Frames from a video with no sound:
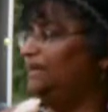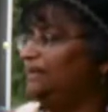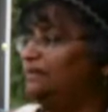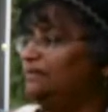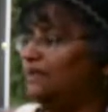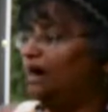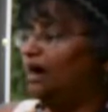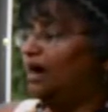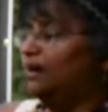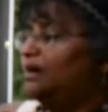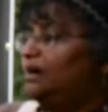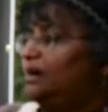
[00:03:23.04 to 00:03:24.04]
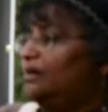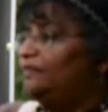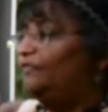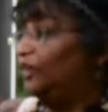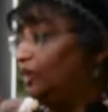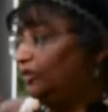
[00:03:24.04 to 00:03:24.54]
and the DR
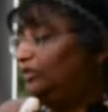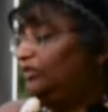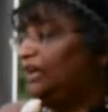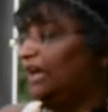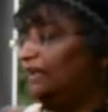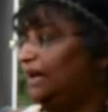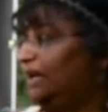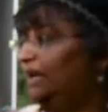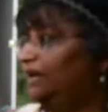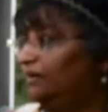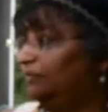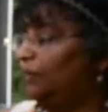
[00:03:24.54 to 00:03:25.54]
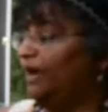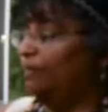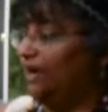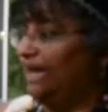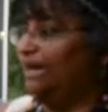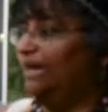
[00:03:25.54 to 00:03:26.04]
first, and then he went
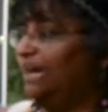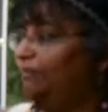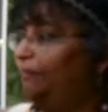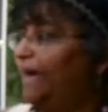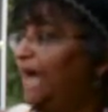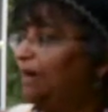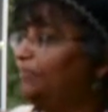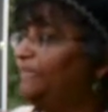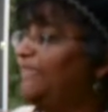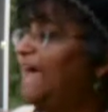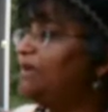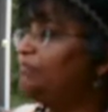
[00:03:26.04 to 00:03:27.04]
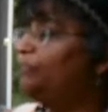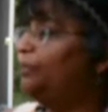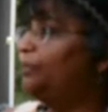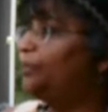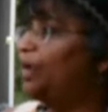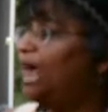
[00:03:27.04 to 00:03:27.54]
away and came back. But that
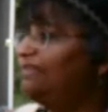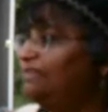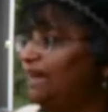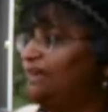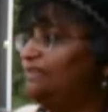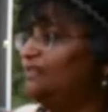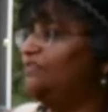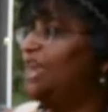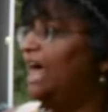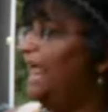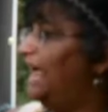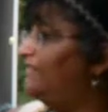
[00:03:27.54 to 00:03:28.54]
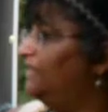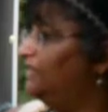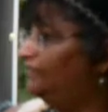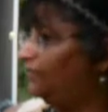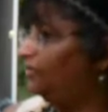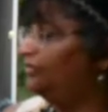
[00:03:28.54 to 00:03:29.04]
process of not having
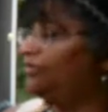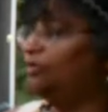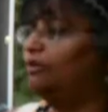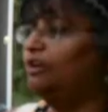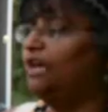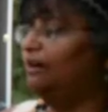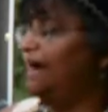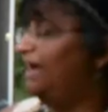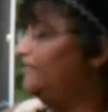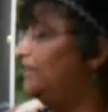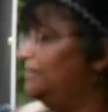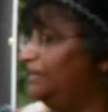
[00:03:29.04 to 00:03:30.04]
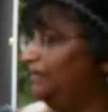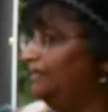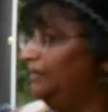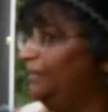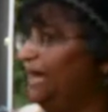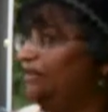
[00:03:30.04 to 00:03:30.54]
the full story or having
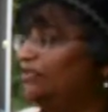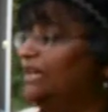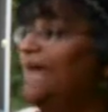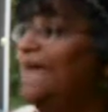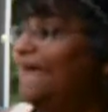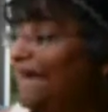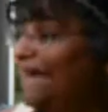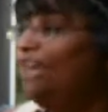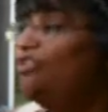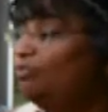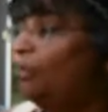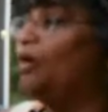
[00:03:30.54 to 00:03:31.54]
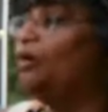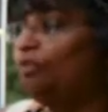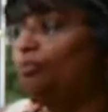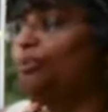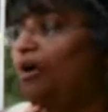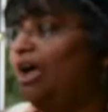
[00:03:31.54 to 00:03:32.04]
misinformation is part
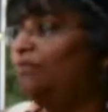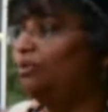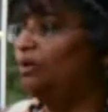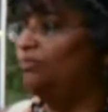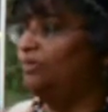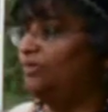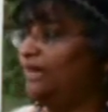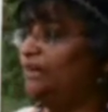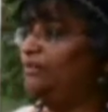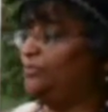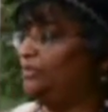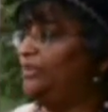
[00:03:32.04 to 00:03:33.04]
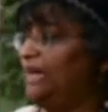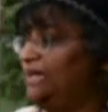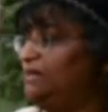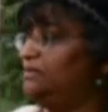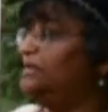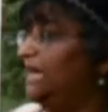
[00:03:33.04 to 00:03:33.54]
of the problems that is
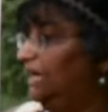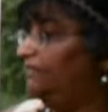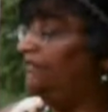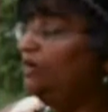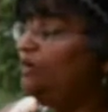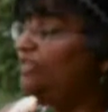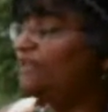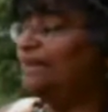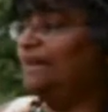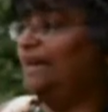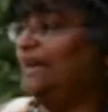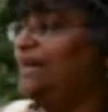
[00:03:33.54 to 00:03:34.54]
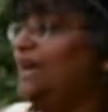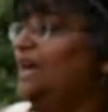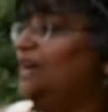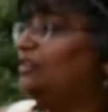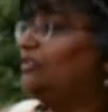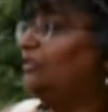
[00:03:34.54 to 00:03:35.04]
presented to Native youth today.
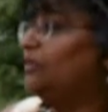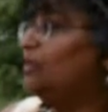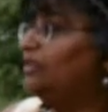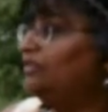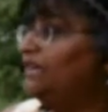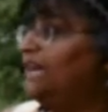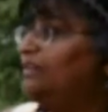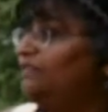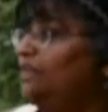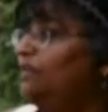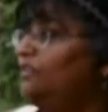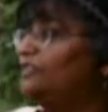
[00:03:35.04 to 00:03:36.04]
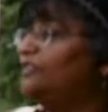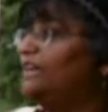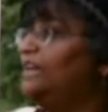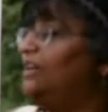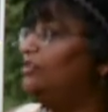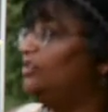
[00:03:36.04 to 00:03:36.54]
Because of course Native youth are
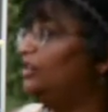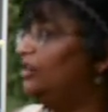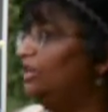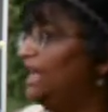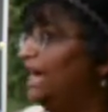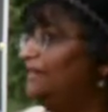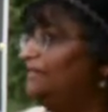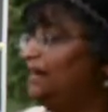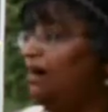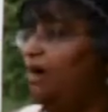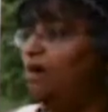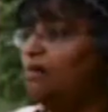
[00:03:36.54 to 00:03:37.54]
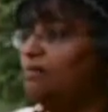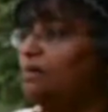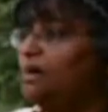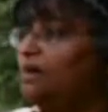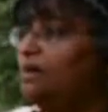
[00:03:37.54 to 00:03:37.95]
then internalizing, oh,